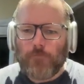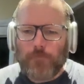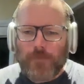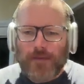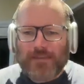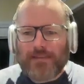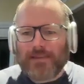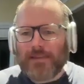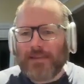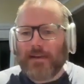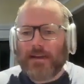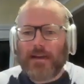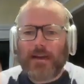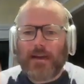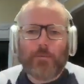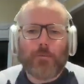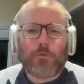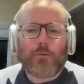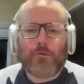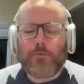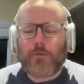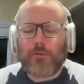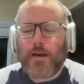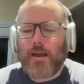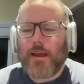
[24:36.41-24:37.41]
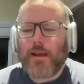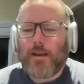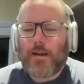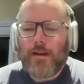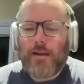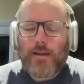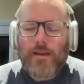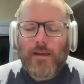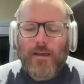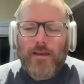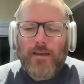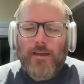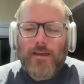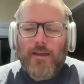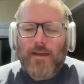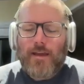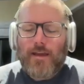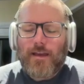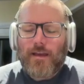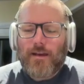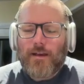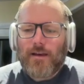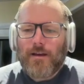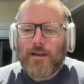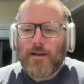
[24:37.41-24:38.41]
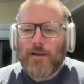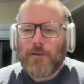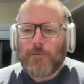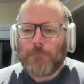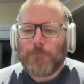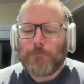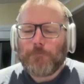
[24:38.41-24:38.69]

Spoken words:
Pissing Down with Rain. And